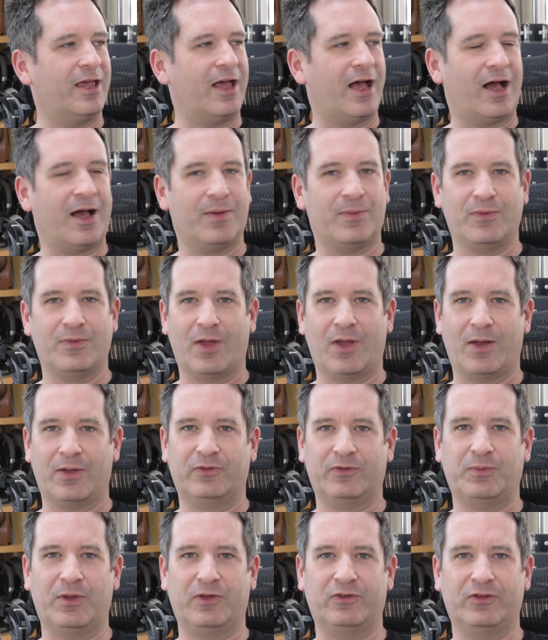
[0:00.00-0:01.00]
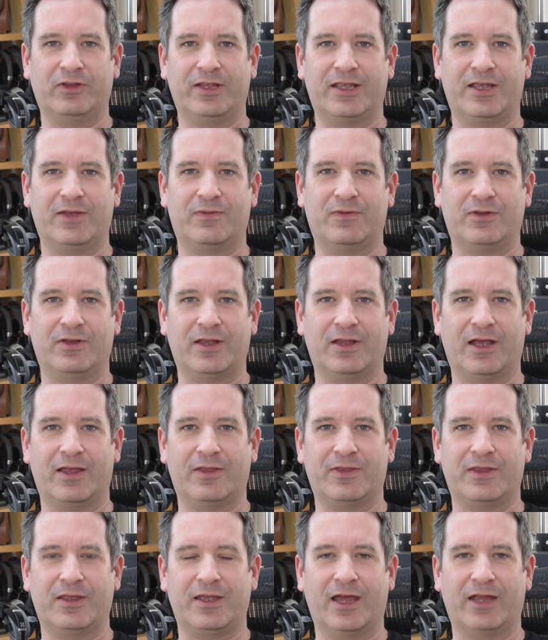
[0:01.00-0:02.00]
Especially given
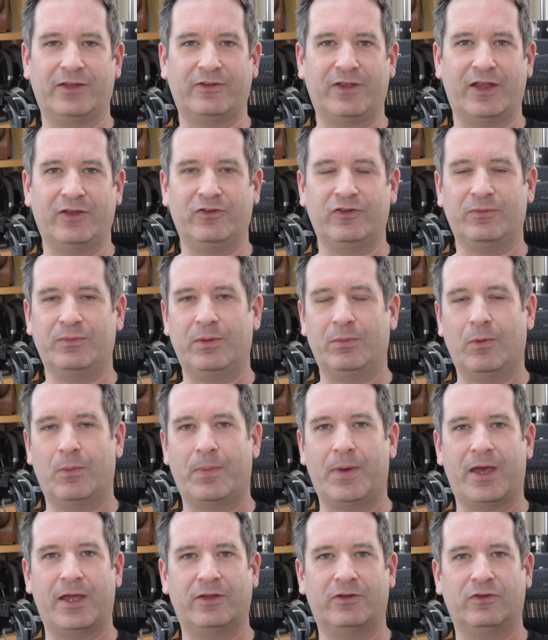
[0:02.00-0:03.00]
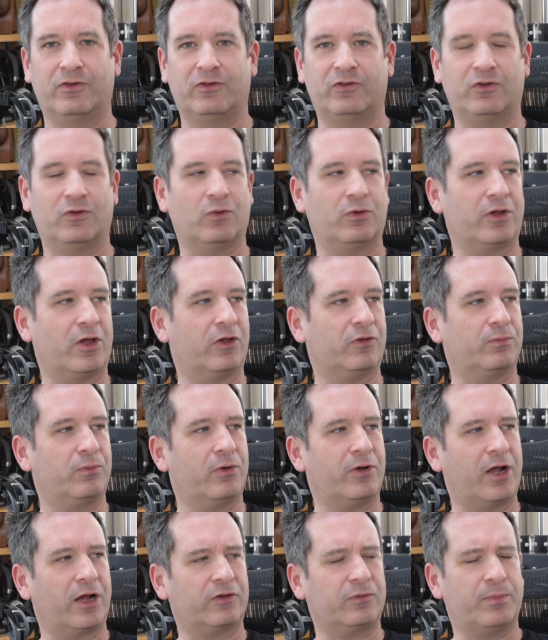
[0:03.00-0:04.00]
the attention people pay to Schiit Audio's
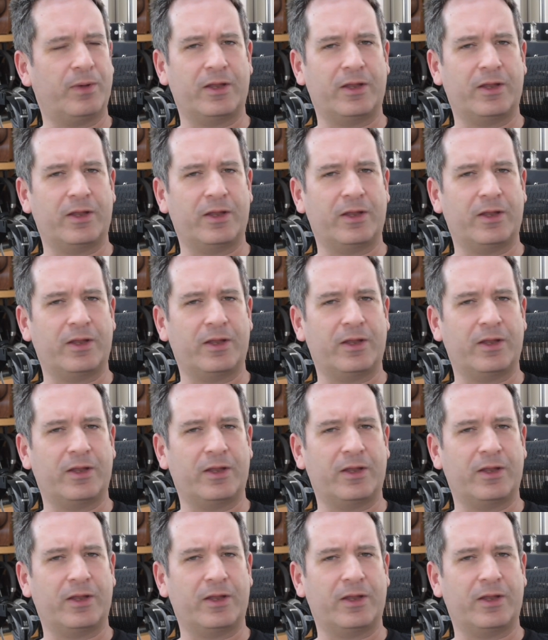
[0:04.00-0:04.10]
products.